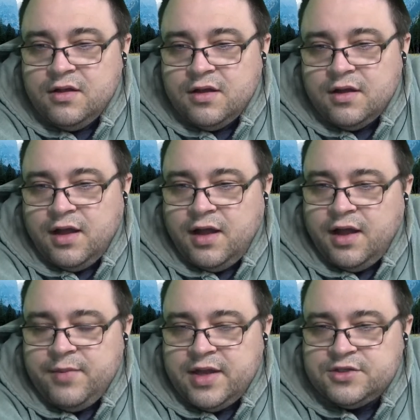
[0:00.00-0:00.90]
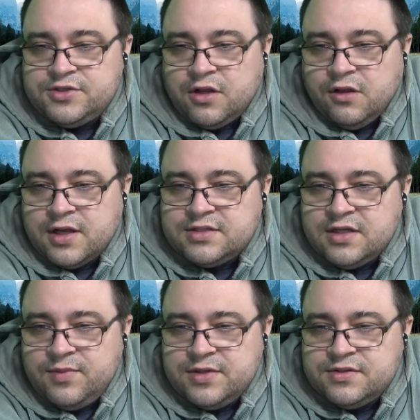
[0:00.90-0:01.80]
I managed to collect some
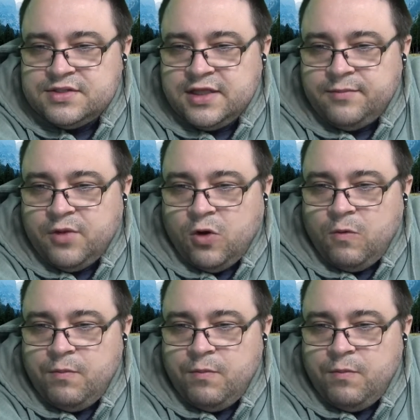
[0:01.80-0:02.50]
and send them home.